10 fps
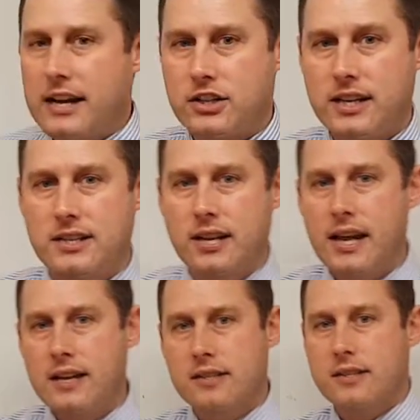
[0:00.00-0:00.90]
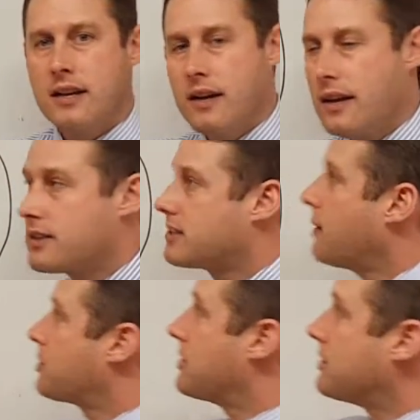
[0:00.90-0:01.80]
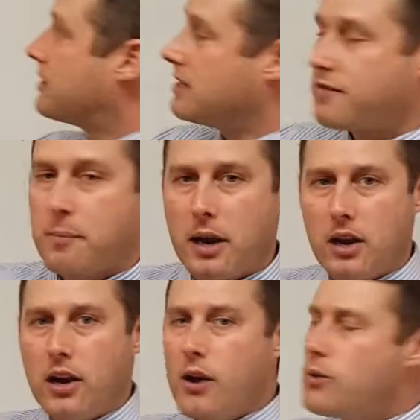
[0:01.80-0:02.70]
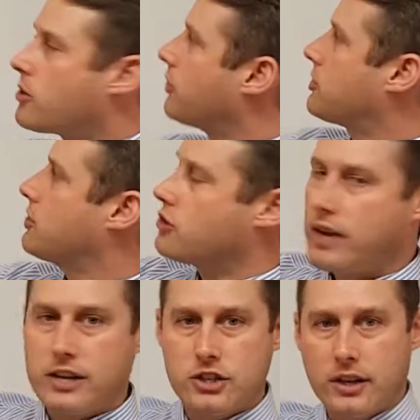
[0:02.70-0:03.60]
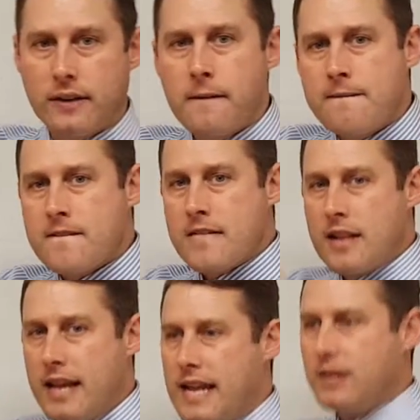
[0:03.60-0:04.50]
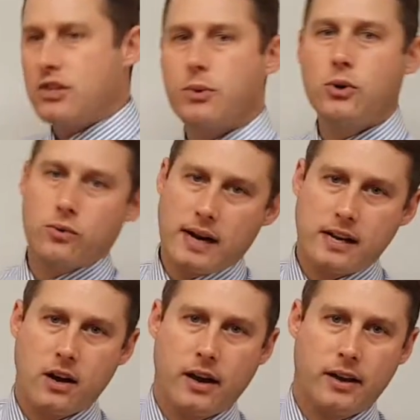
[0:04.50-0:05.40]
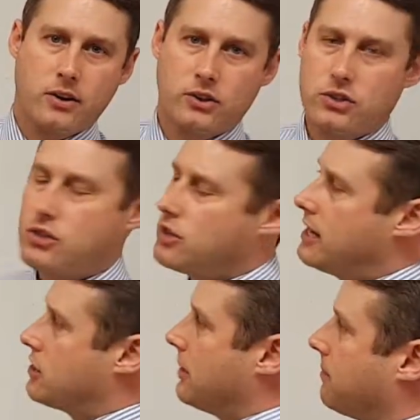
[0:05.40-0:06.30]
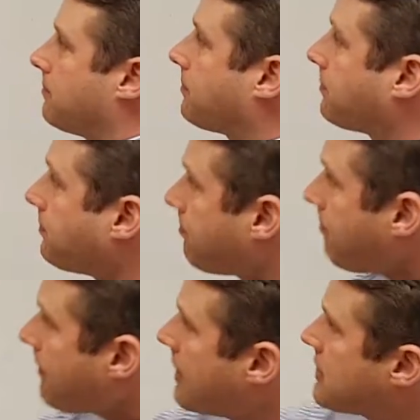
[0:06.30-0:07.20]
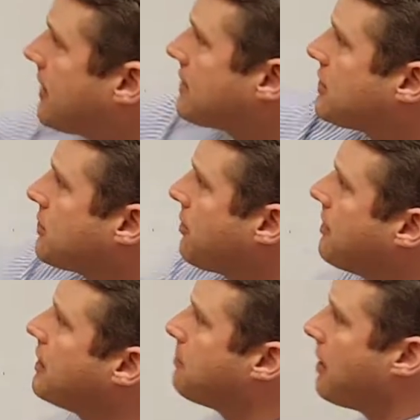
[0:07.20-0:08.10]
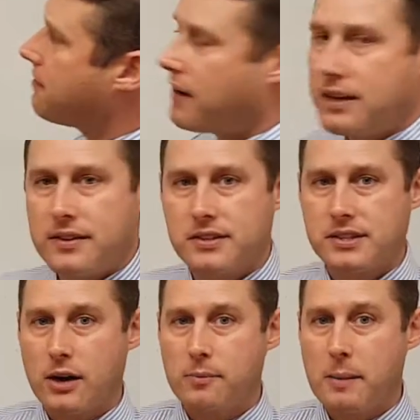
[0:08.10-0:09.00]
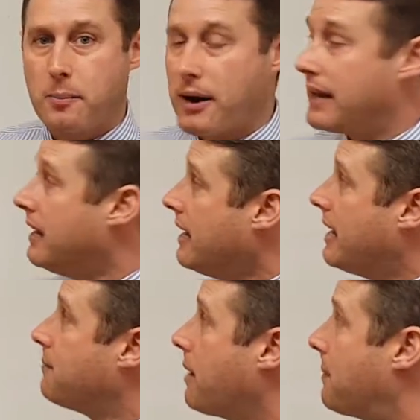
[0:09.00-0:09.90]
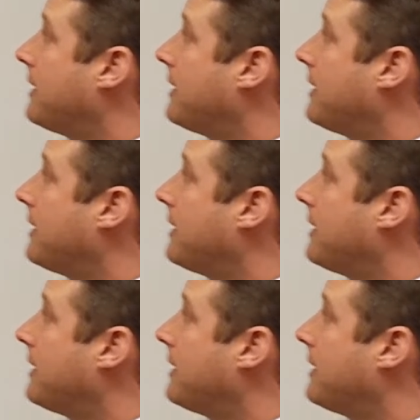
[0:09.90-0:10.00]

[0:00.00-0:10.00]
actually takes substances from a low concentration into an already higher concentration. So that's the sort of thing you might find in the cell membrane. It might